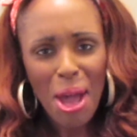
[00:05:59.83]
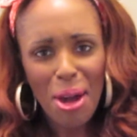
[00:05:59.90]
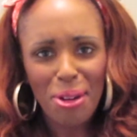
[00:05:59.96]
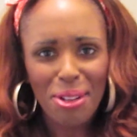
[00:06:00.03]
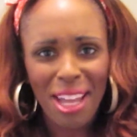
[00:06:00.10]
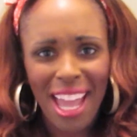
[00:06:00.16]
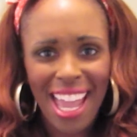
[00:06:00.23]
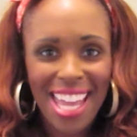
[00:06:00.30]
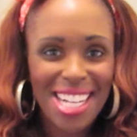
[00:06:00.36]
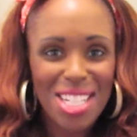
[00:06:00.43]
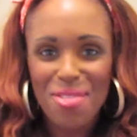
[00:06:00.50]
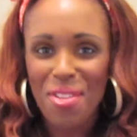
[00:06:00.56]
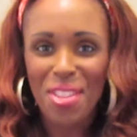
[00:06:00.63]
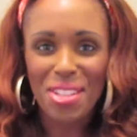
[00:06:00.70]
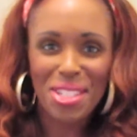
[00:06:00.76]
Okay, and
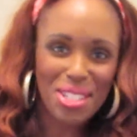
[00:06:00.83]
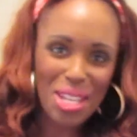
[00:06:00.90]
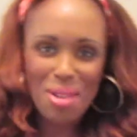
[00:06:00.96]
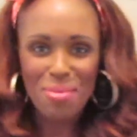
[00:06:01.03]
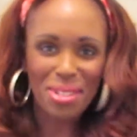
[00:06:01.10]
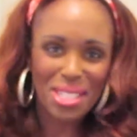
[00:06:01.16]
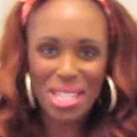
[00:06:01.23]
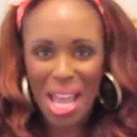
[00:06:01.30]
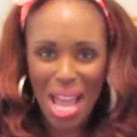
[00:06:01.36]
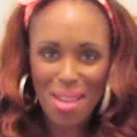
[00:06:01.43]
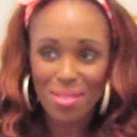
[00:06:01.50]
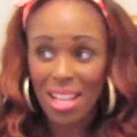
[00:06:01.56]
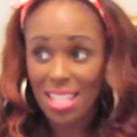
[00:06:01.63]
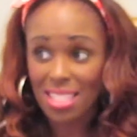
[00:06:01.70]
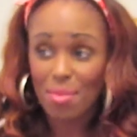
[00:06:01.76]
it's for the
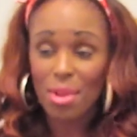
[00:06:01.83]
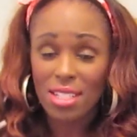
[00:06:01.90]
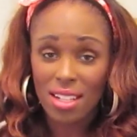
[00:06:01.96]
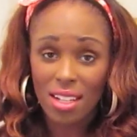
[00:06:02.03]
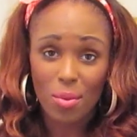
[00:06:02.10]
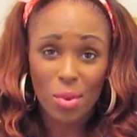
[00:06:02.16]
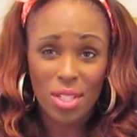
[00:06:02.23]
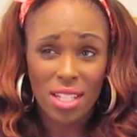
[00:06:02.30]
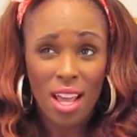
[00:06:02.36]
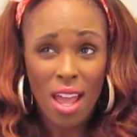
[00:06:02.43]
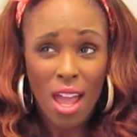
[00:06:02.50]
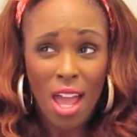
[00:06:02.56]
summertime. Last time I did it was